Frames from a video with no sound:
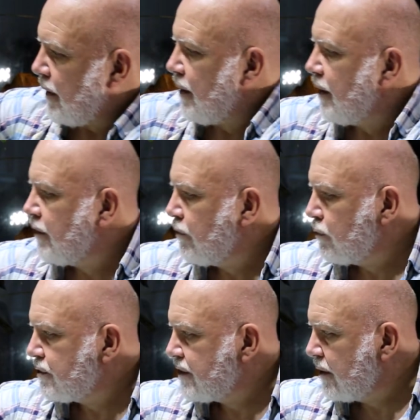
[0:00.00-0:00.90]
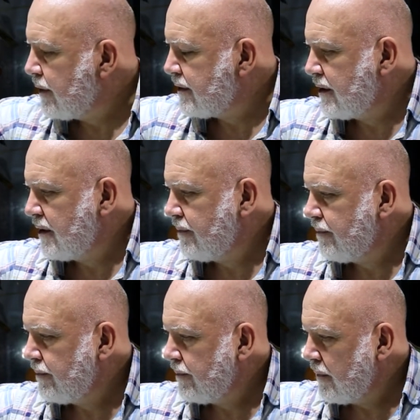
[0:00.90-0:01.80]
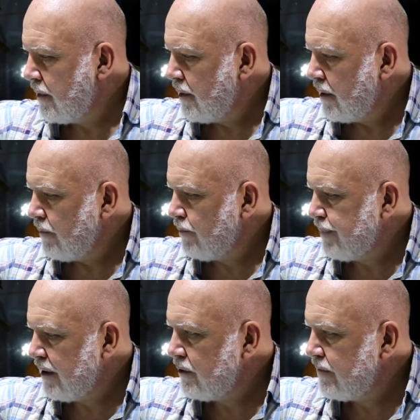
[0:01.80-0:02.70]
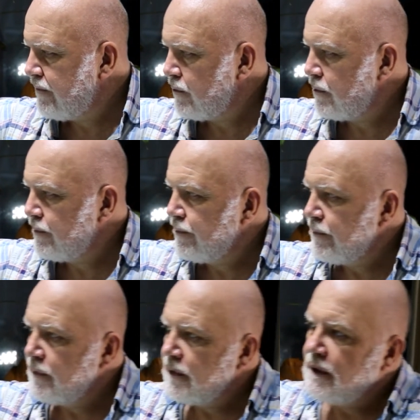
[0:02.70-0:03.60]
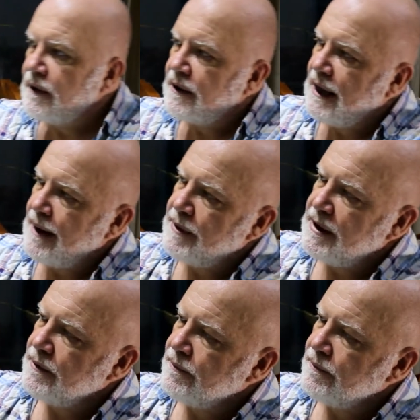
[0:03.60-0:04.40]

Here also is a beautiful cami